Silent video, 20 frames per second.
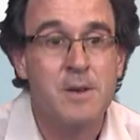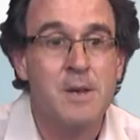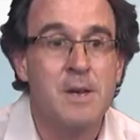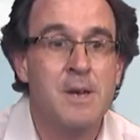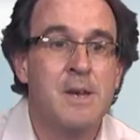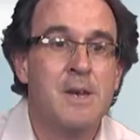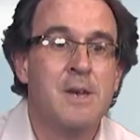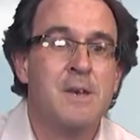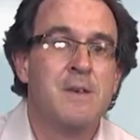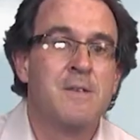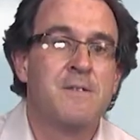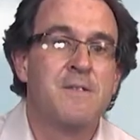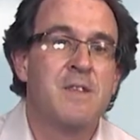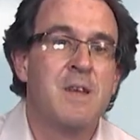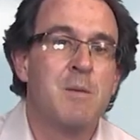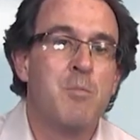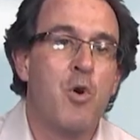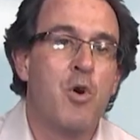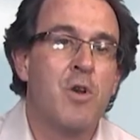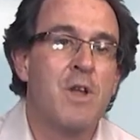There are some
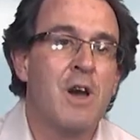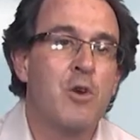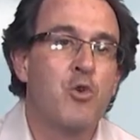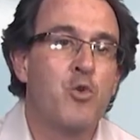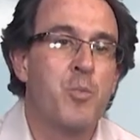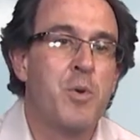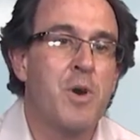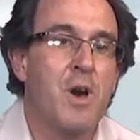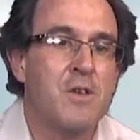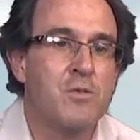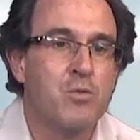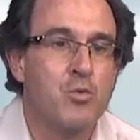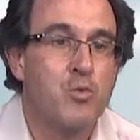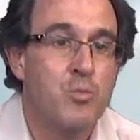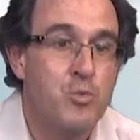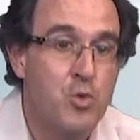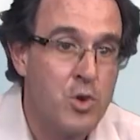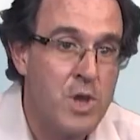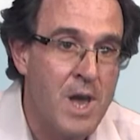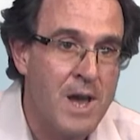solutions,
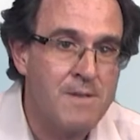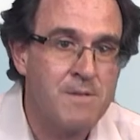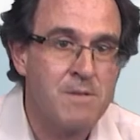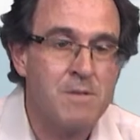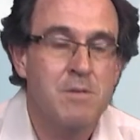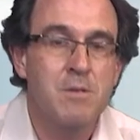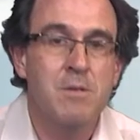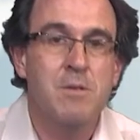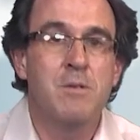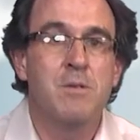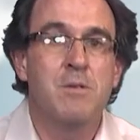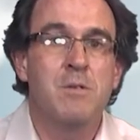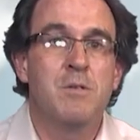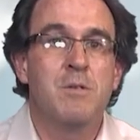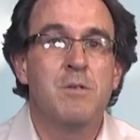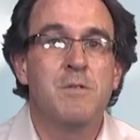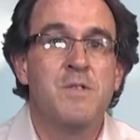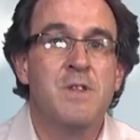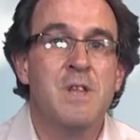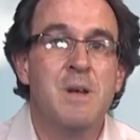no-regret
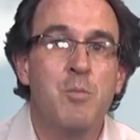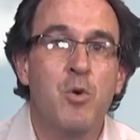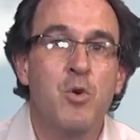solutions.